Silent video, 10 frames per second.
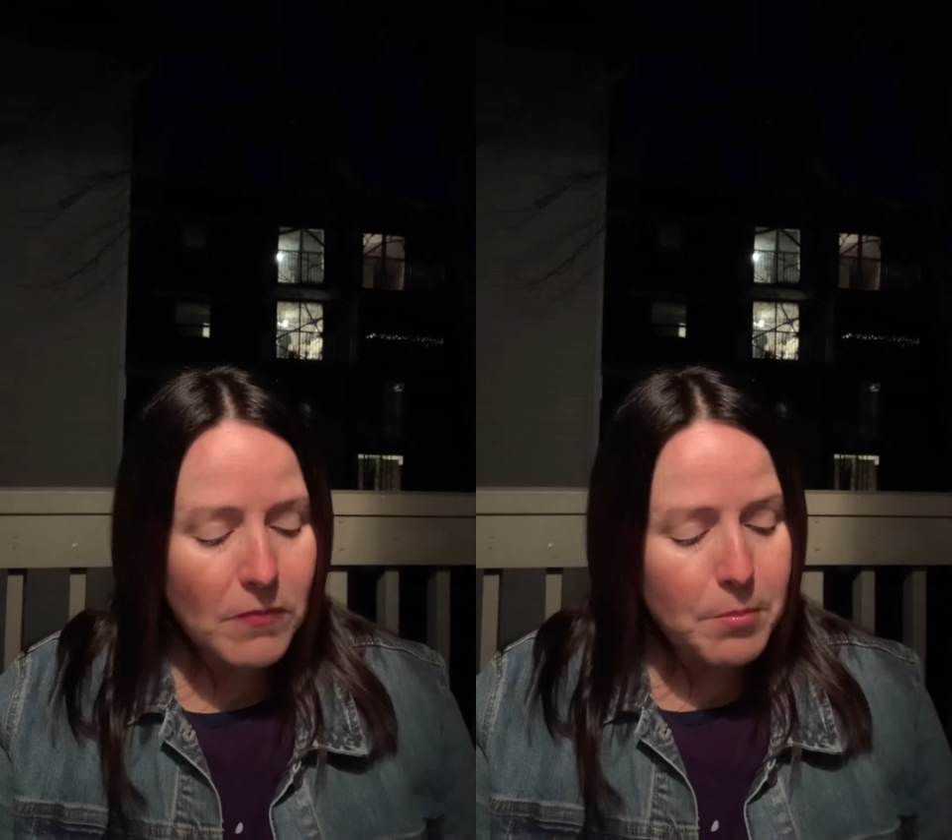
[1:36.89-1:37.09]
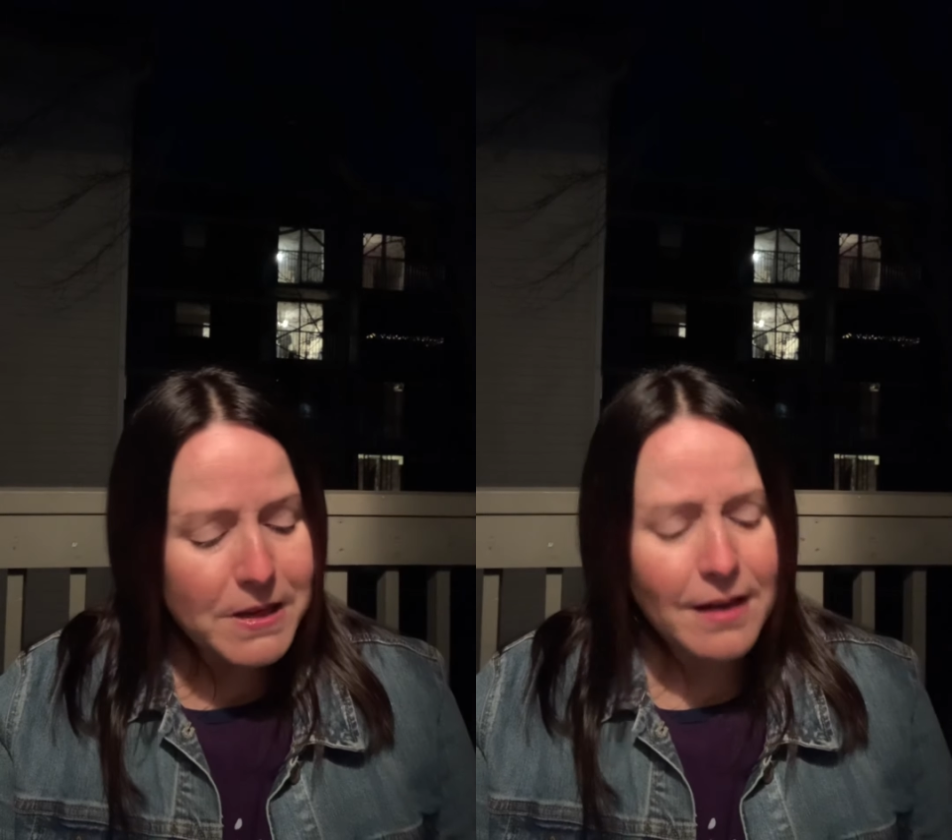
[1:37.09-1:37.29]

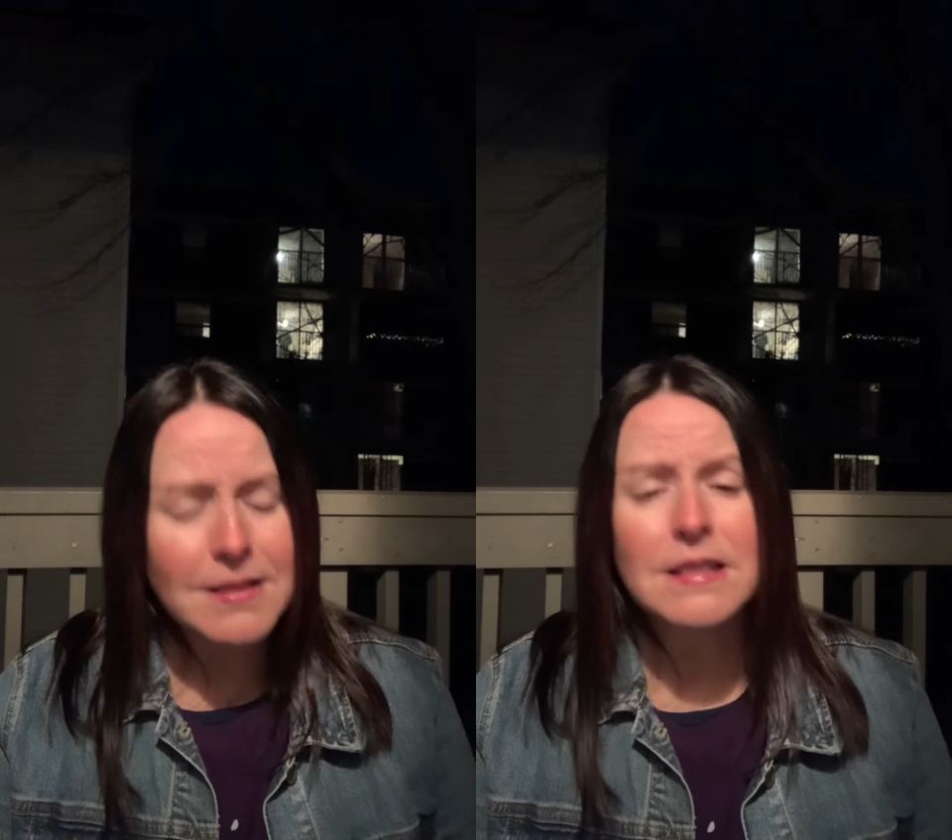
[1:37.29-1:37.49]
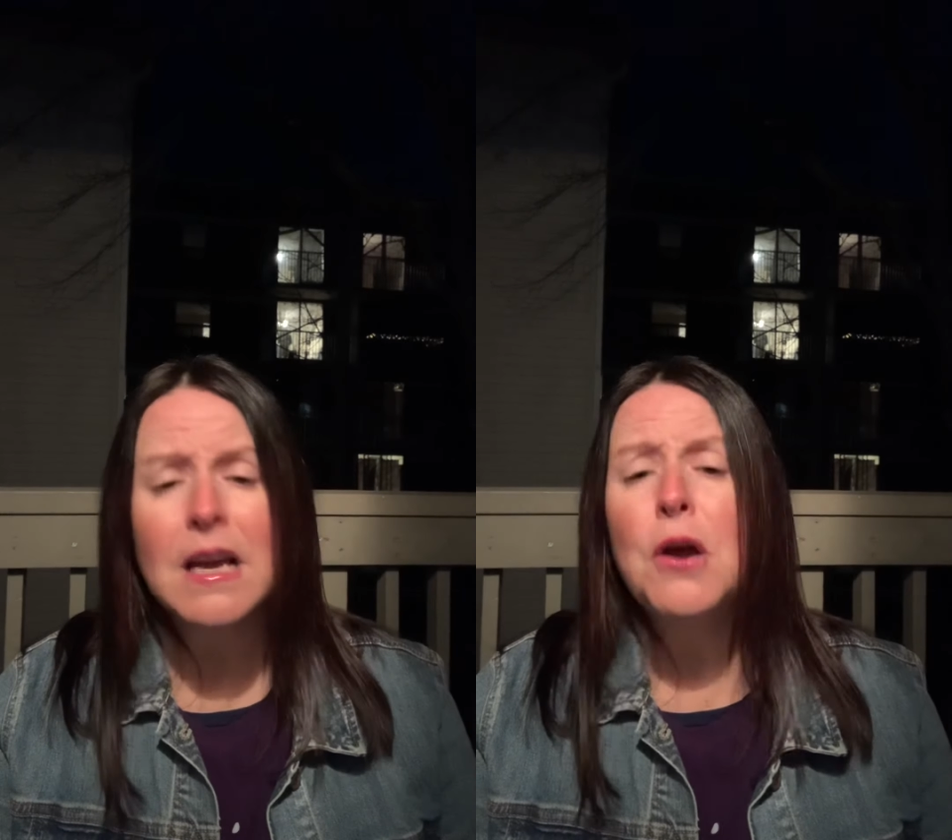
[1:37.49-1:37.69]

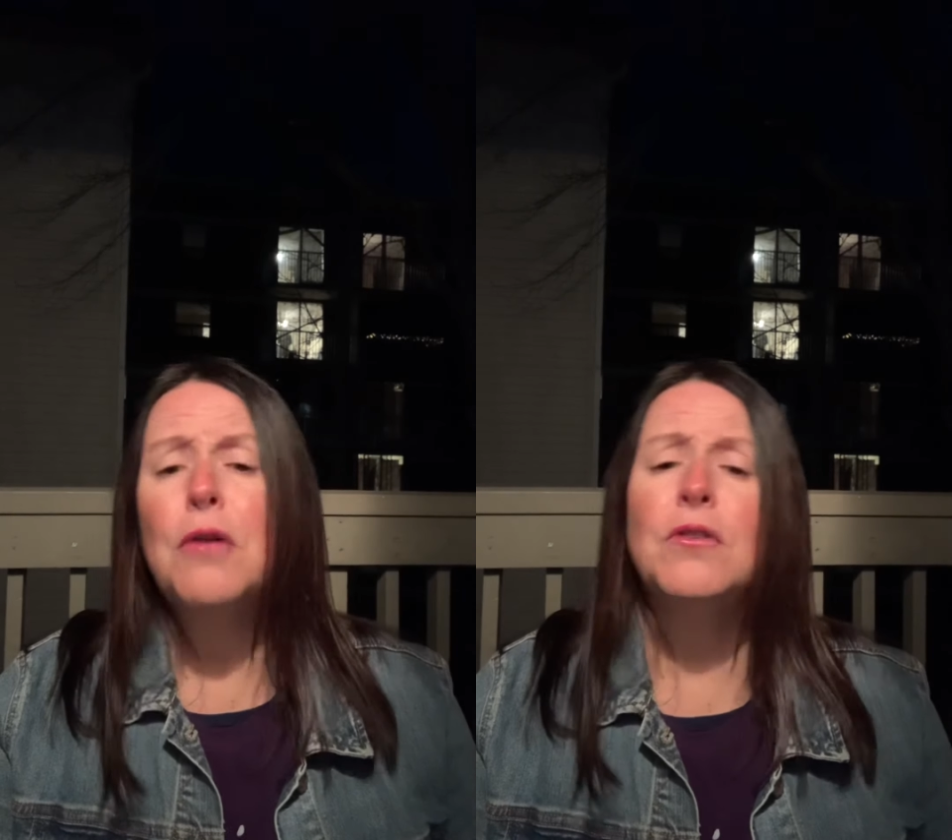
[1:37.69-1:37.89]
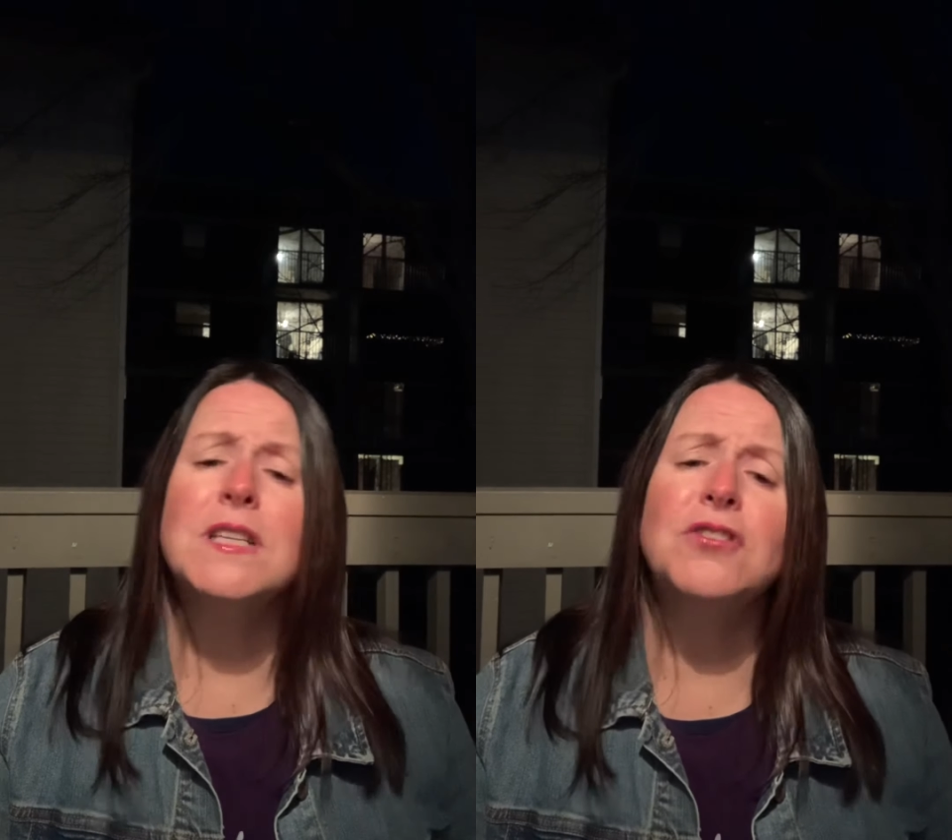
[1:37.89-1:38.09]
because
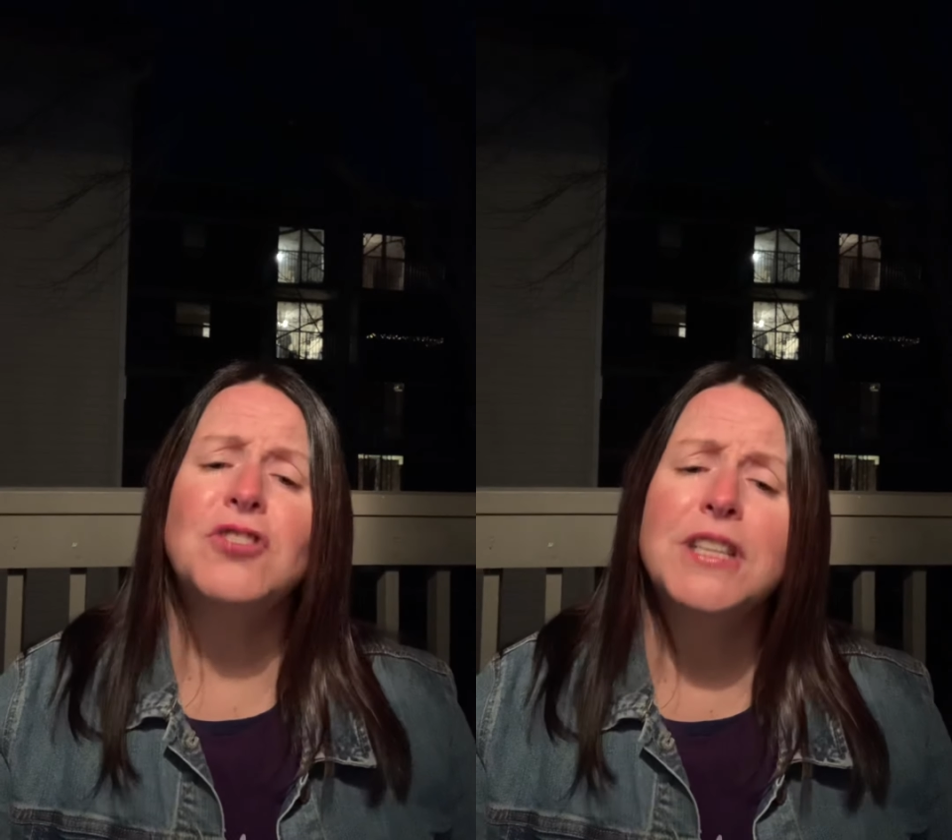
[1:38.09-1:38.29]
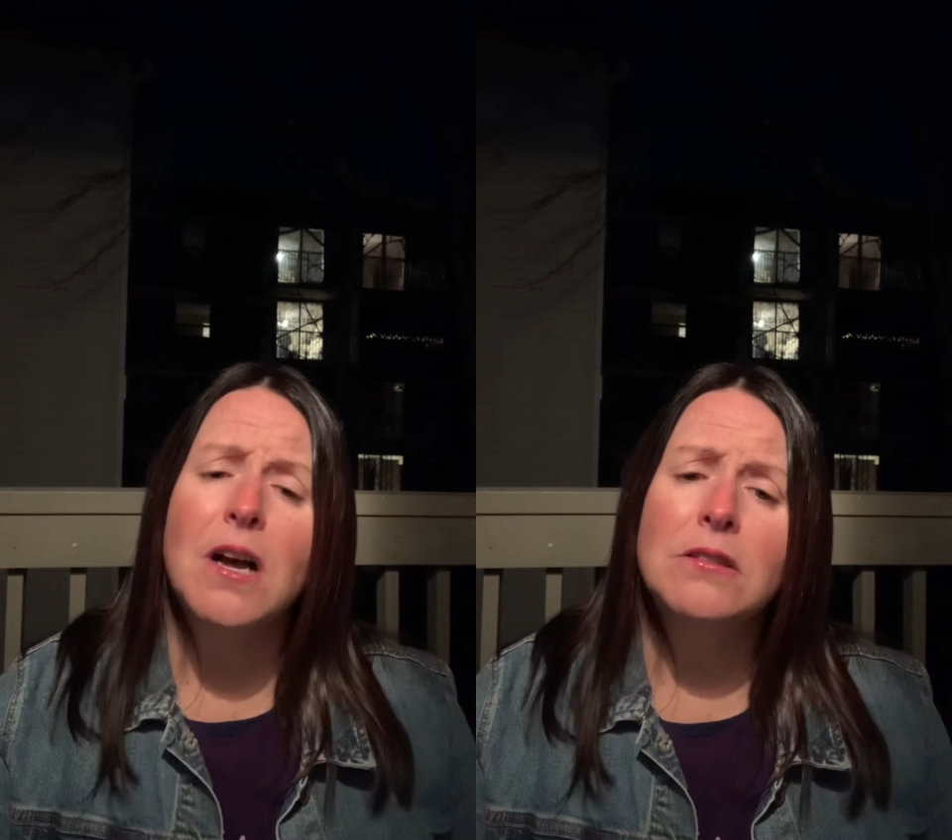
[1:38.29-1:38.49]
for such a
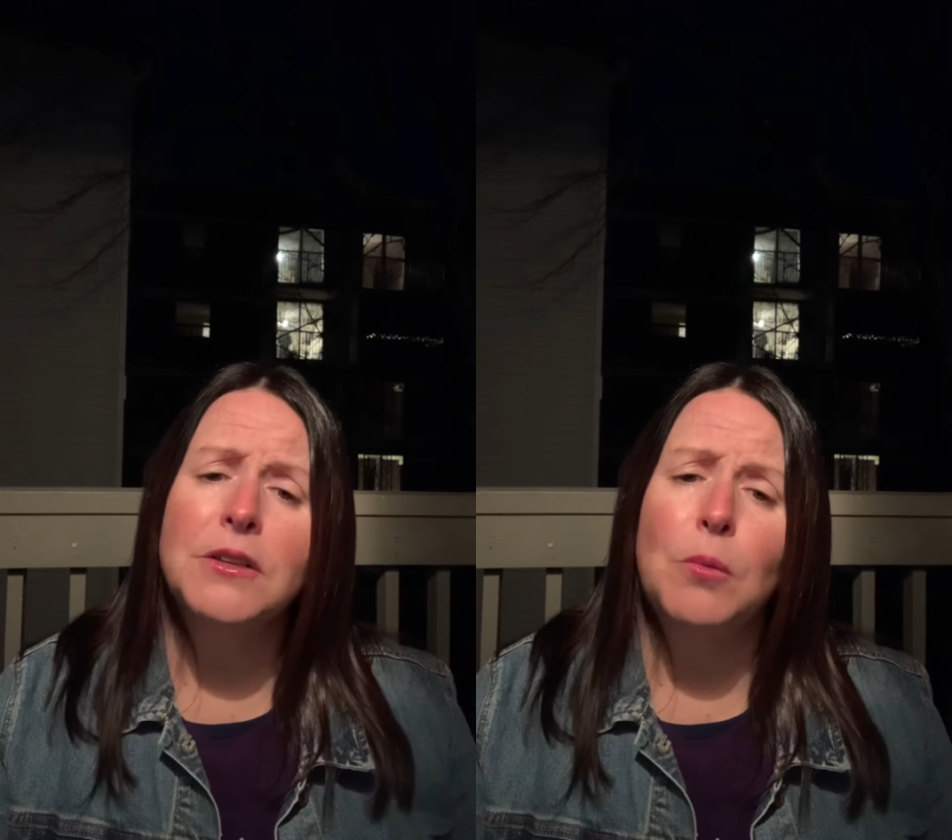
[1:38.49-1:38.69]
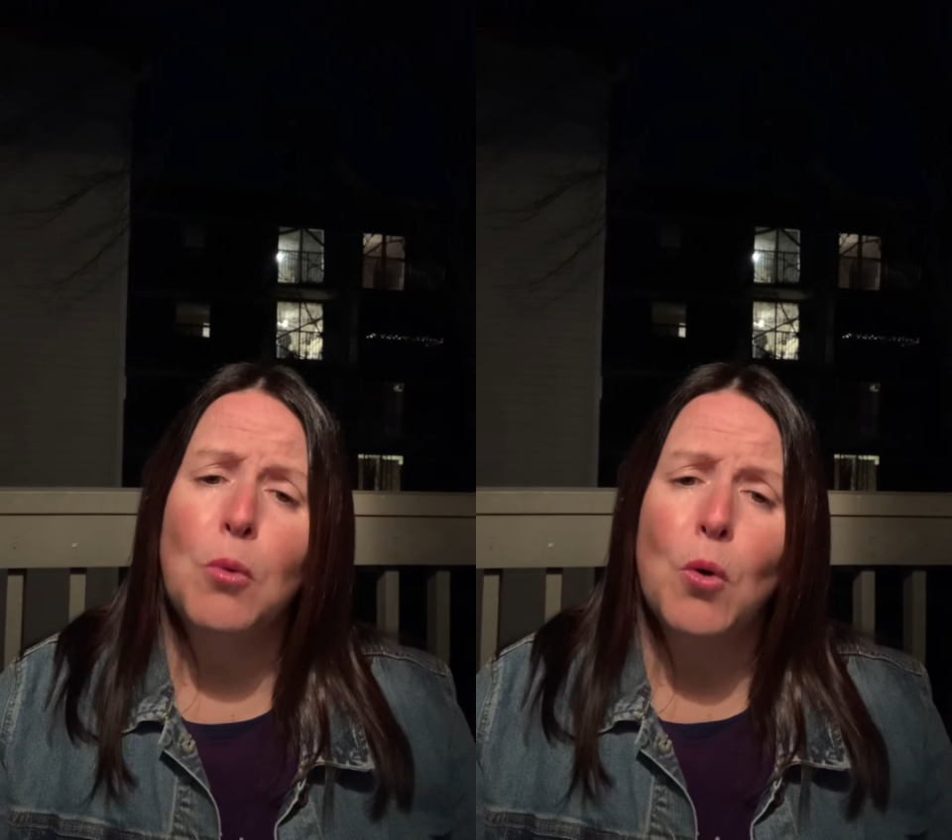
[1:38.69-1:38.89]
young
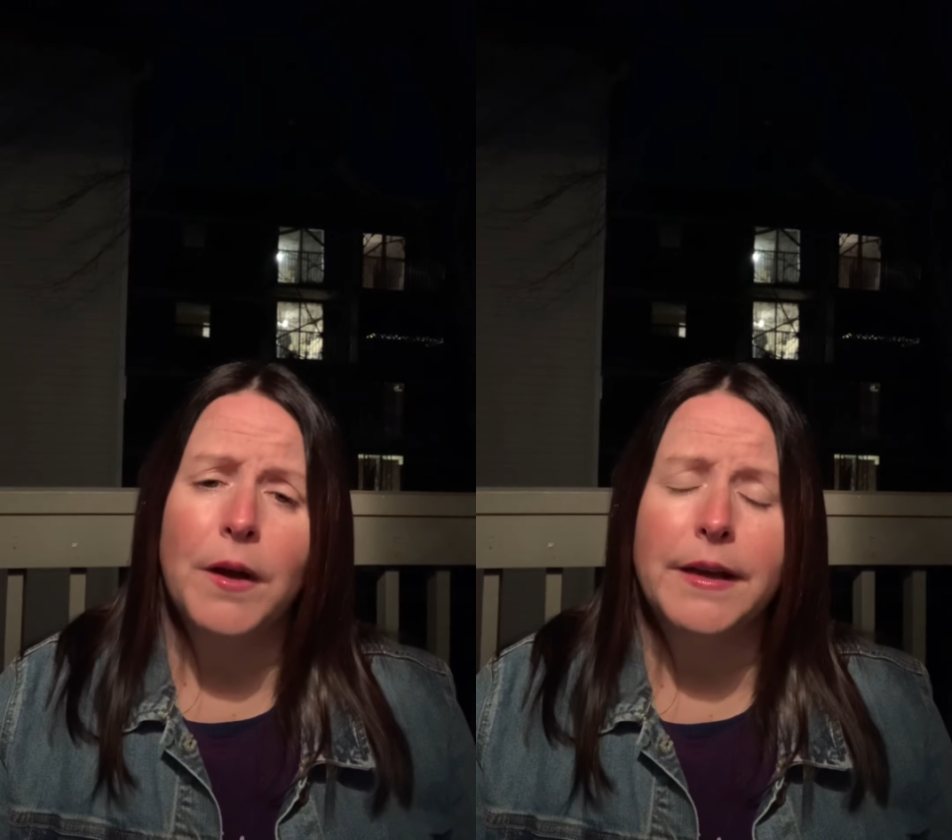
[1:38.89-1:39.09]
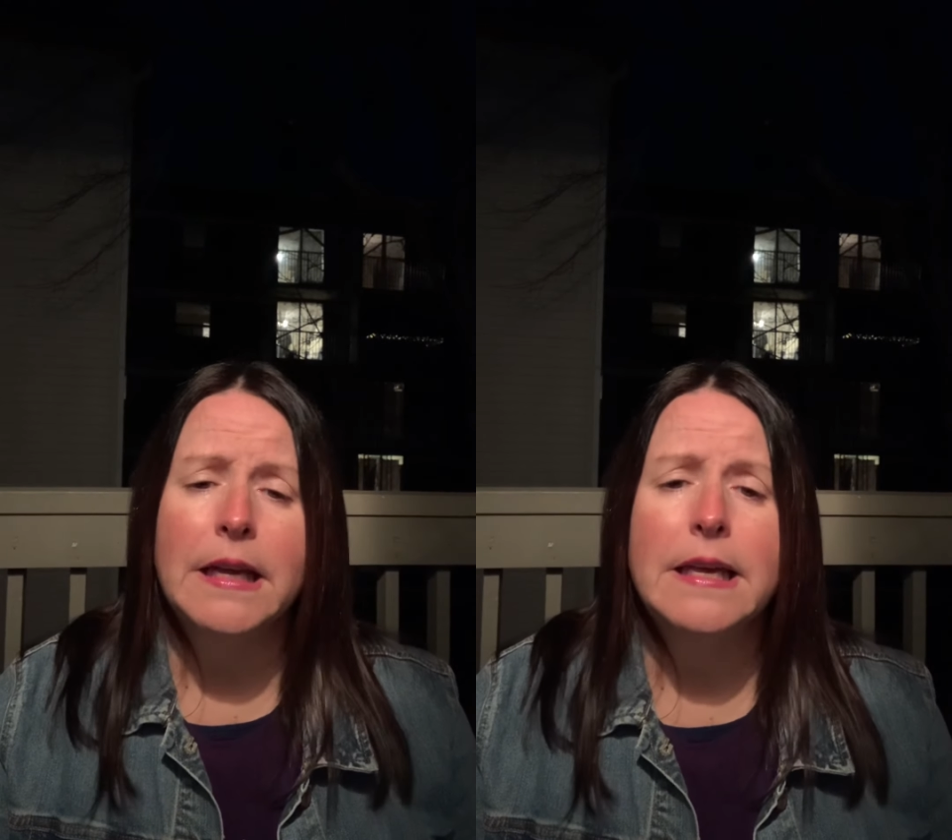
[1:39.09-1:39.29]
little boy,